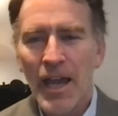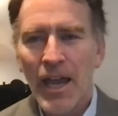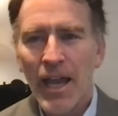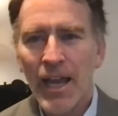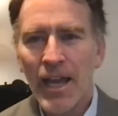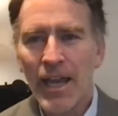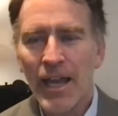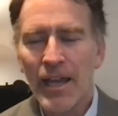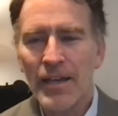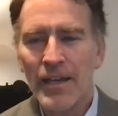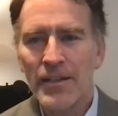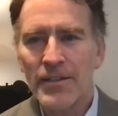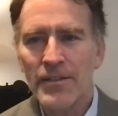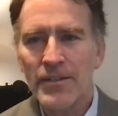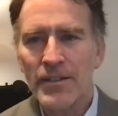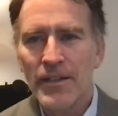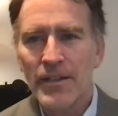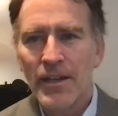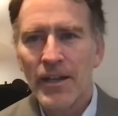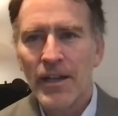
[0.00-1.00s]
And
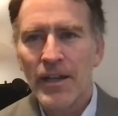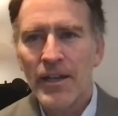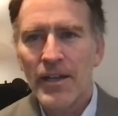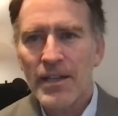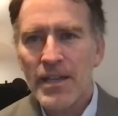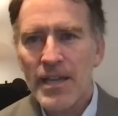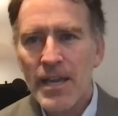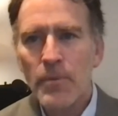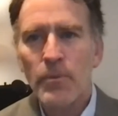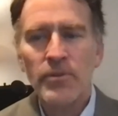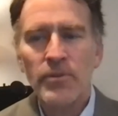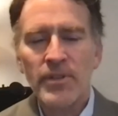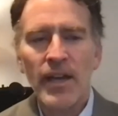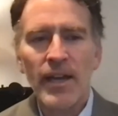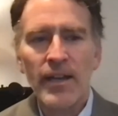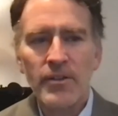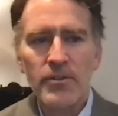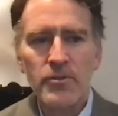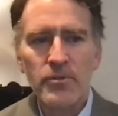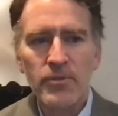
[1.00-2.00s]
he was
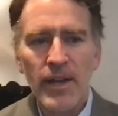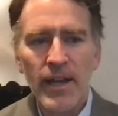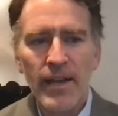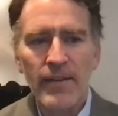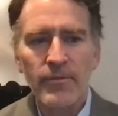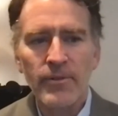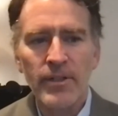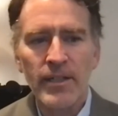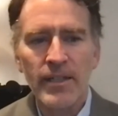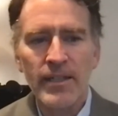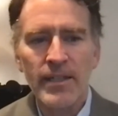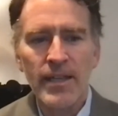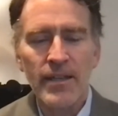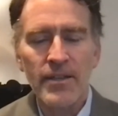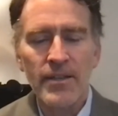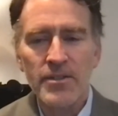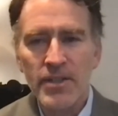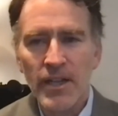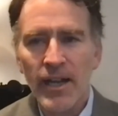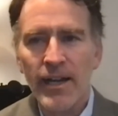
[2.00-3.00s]
not traveling
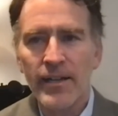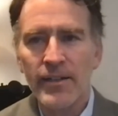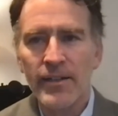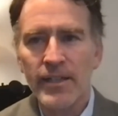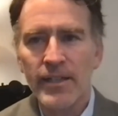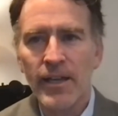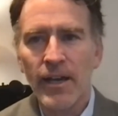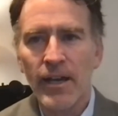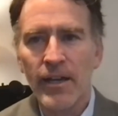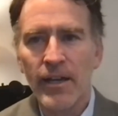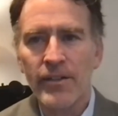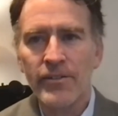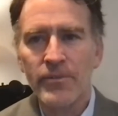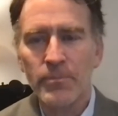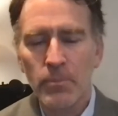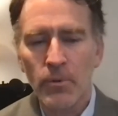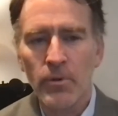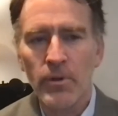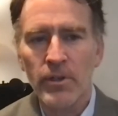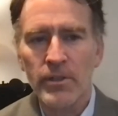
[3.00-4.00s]
entirely
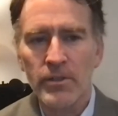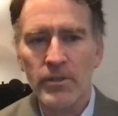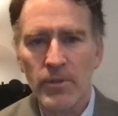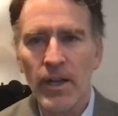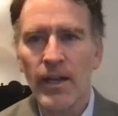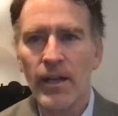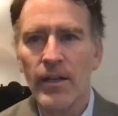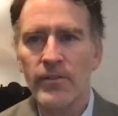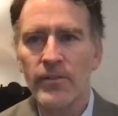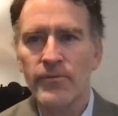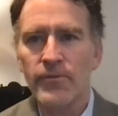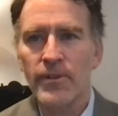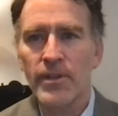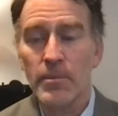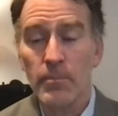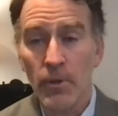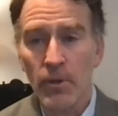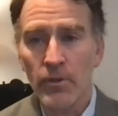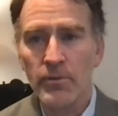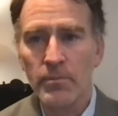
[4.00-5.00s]
unexplored ground for the
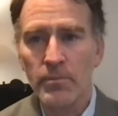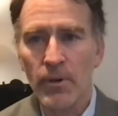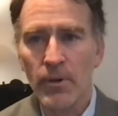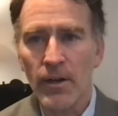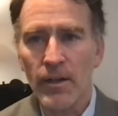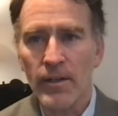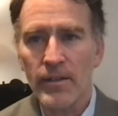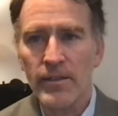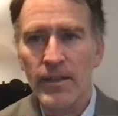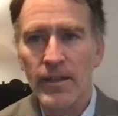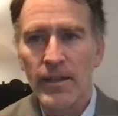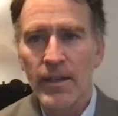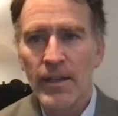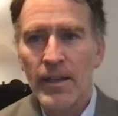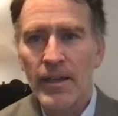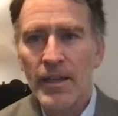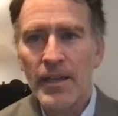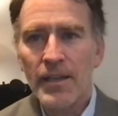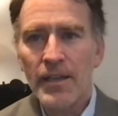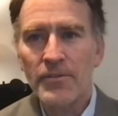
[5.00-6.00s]
most part.
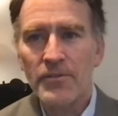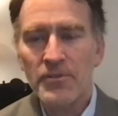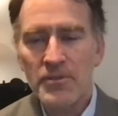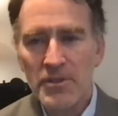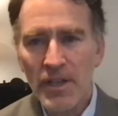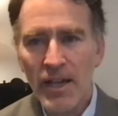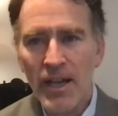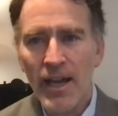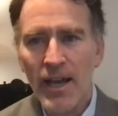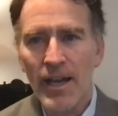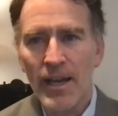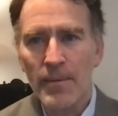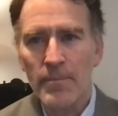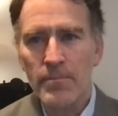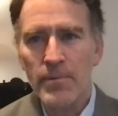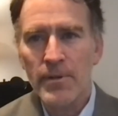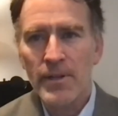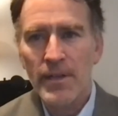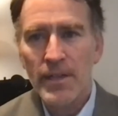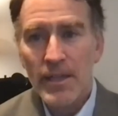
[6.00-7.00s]
His job,
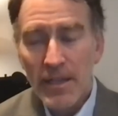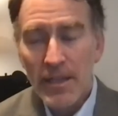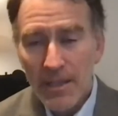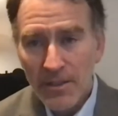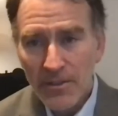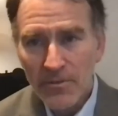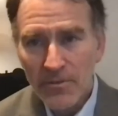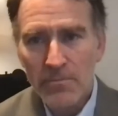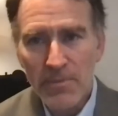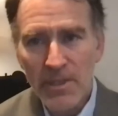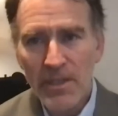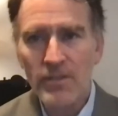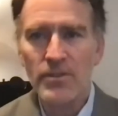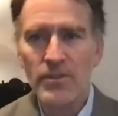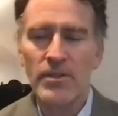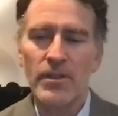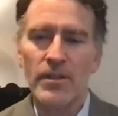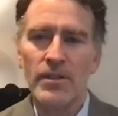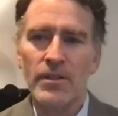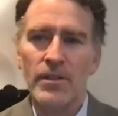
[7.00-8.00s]
his
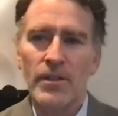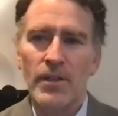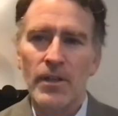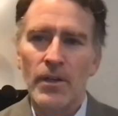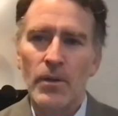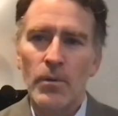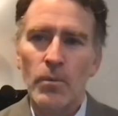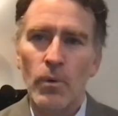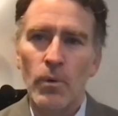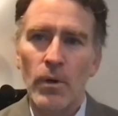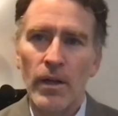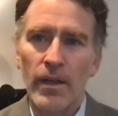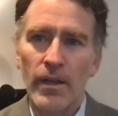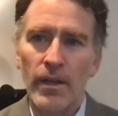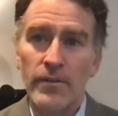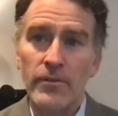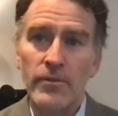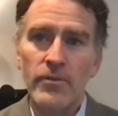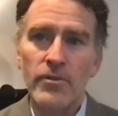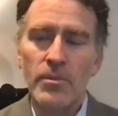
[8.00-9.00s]
mission
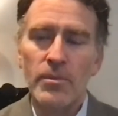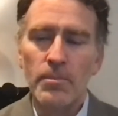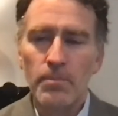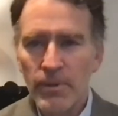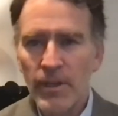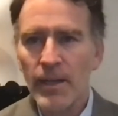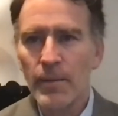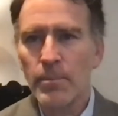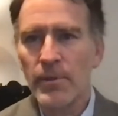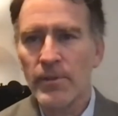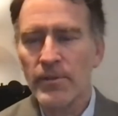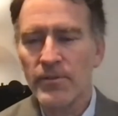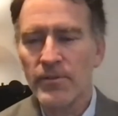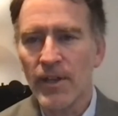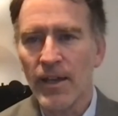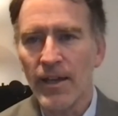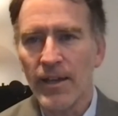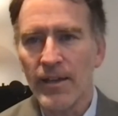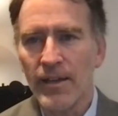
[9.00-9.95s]
was to publicize.